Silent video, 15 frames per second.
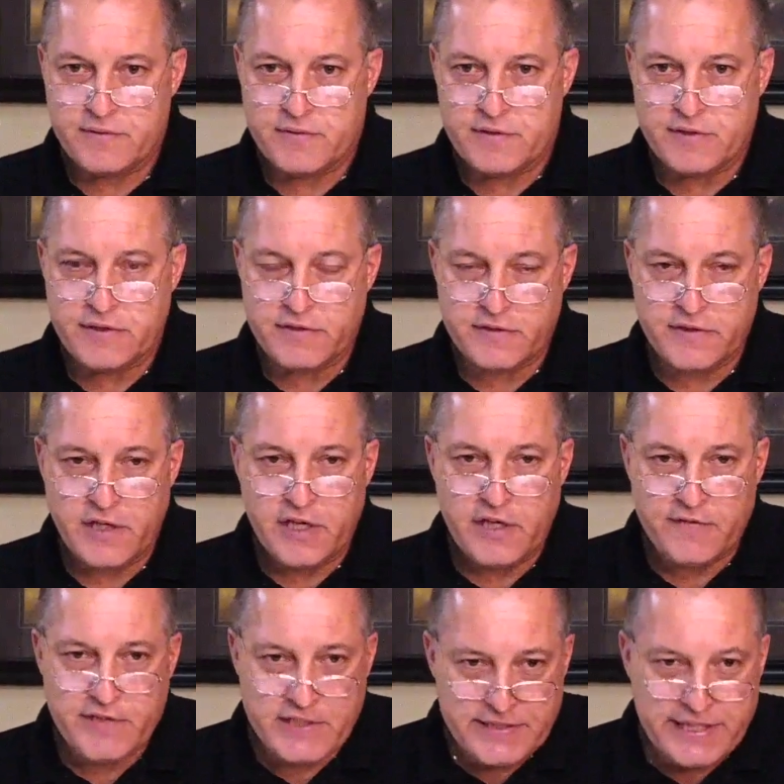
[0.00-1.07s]
You have
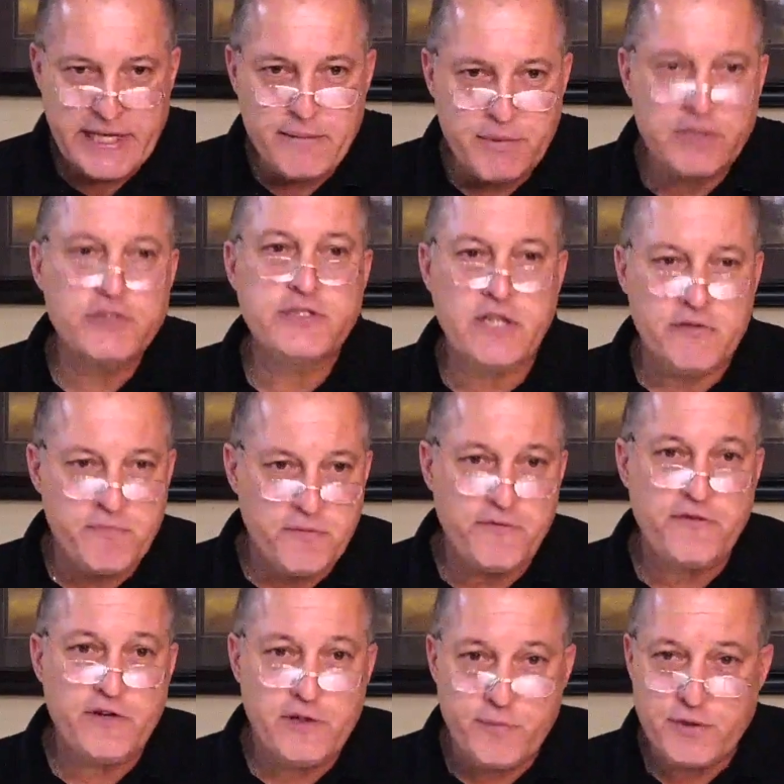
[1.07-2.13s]
to examine yourself
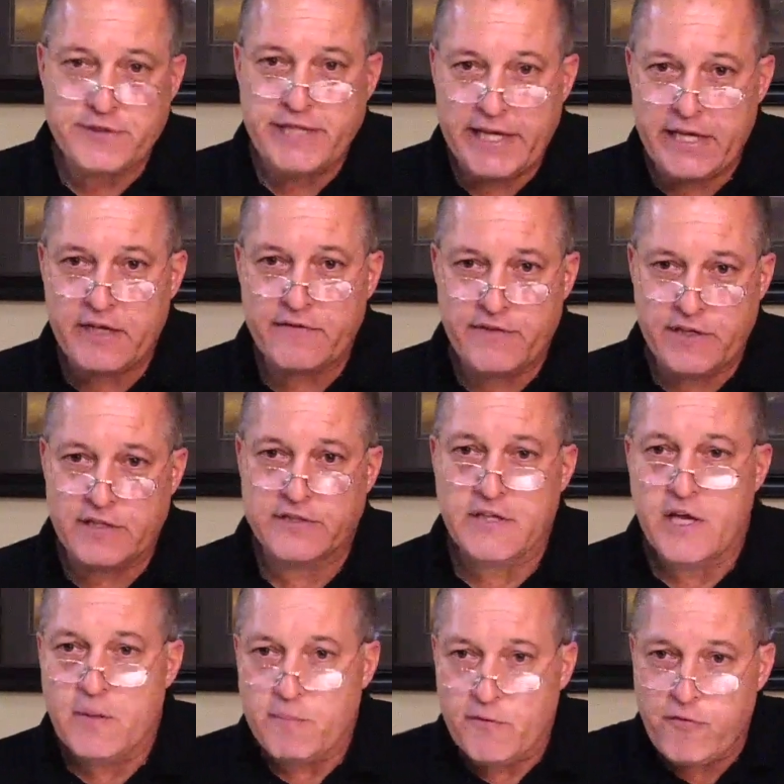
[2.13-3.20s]
before you partake of this,
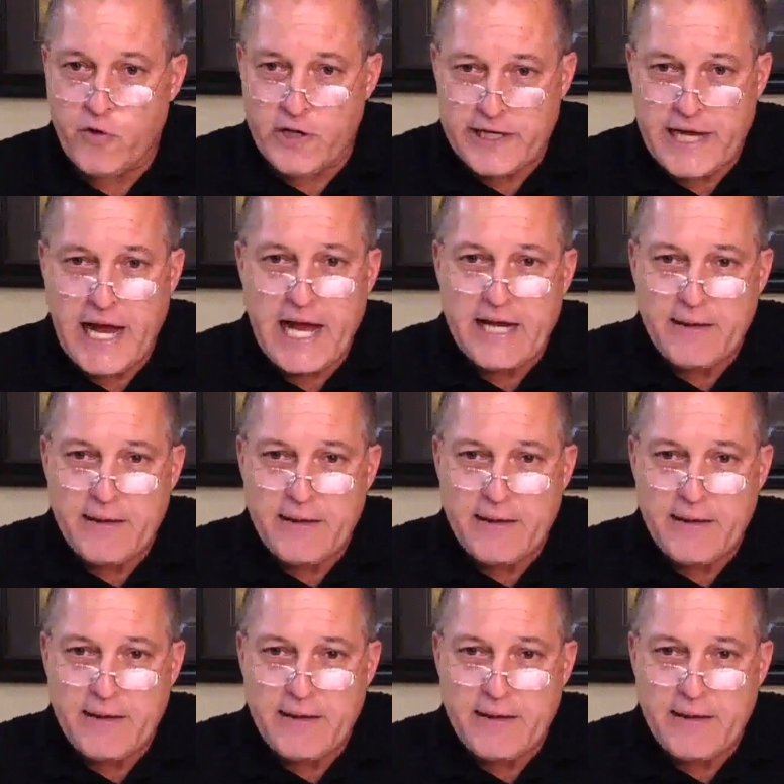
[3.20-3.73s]
before God